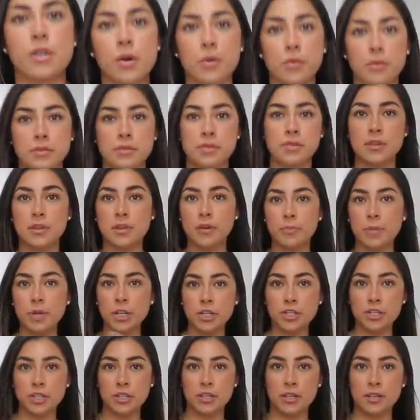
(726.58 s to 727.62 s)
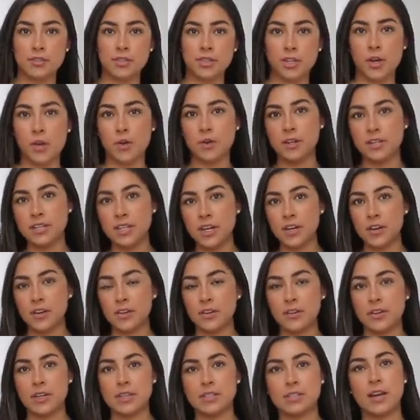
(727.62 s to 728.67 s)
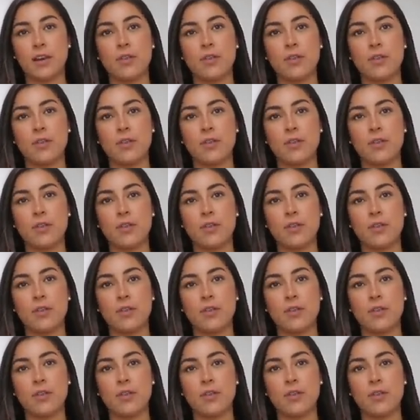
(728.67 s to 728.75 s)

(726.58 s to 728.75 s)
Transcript: go to, to the beach in this or go to dinner in this.